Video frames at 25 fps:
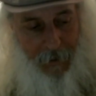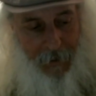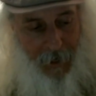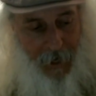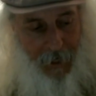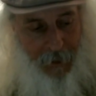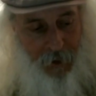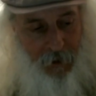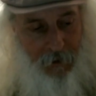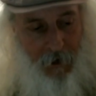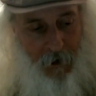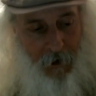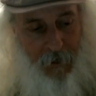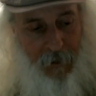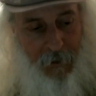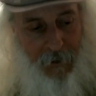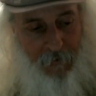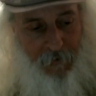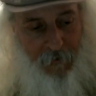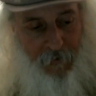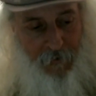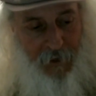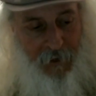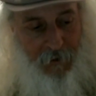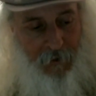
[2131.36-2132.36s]
started to
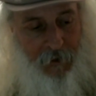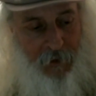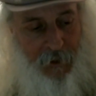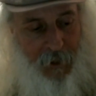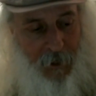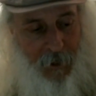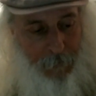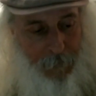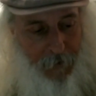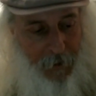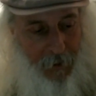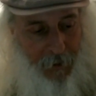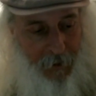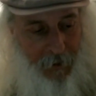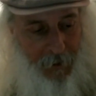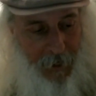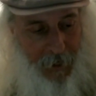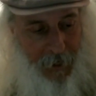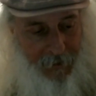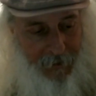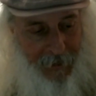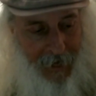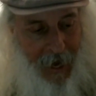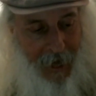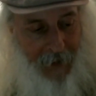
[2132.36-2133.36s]
feel something,
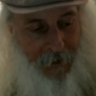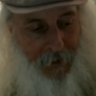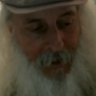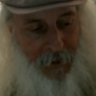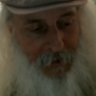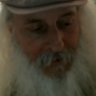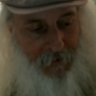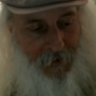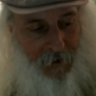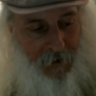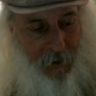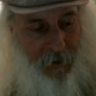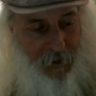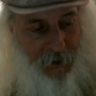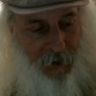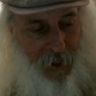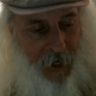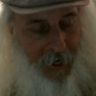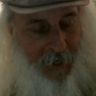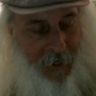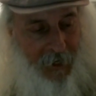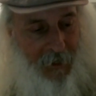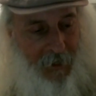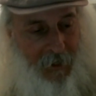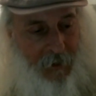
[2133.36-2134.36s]
and Kathy's very
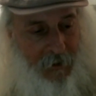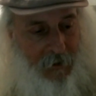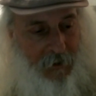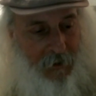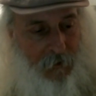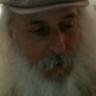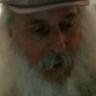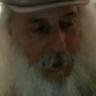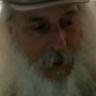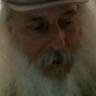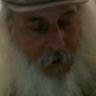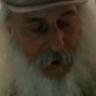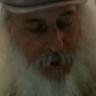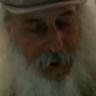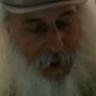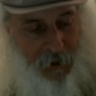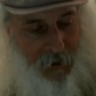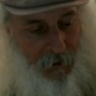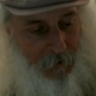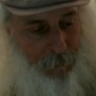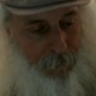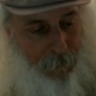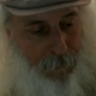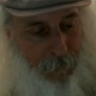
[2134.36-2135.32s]
psychic as well. She's a